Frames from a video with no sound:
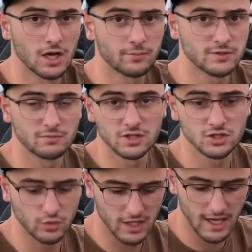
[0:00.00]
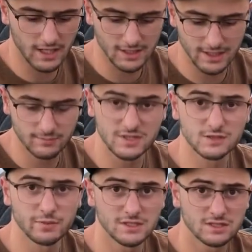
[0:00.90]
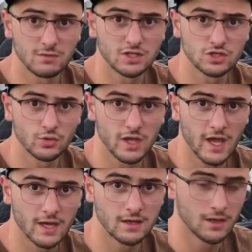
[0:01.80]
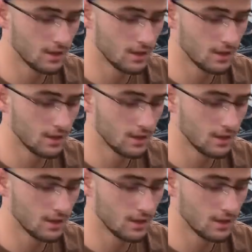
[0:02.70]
up as much as we can, clean up this piece as much as we can,